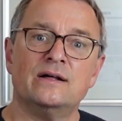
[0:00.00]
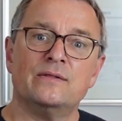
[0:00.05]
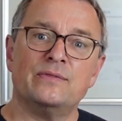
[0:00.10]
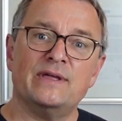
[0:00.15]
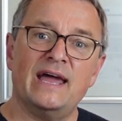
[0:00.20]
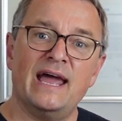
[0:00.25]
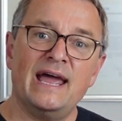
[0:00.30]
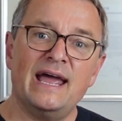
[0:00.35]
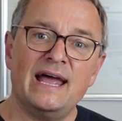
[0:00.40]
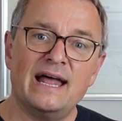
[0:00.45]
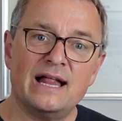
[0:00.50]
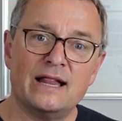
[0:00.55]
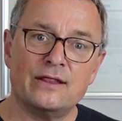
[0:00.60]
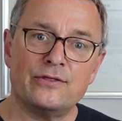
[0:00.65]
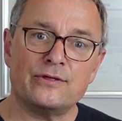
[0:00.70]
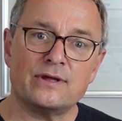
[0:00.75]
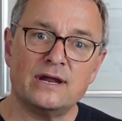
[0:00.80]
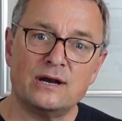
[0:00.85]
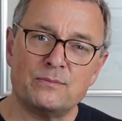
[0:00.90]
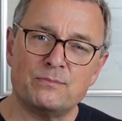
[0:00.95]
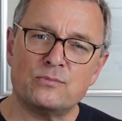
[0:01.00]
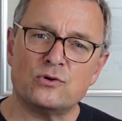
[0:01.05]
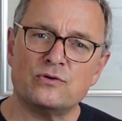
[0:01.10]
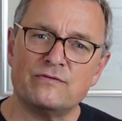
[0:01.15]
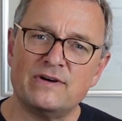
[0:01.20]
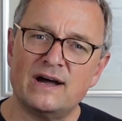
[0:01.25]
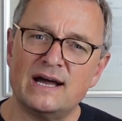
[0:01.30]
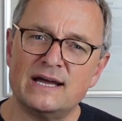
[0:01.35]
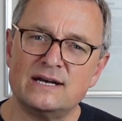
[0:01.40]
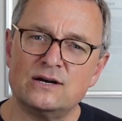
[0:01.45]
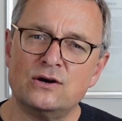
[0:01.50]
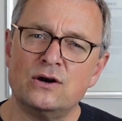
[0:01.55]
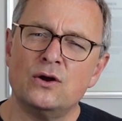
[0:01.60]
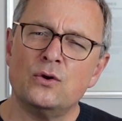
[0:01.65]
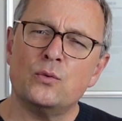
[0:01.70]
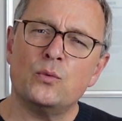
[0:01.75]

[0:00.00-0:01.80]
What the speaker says: The healthcare provider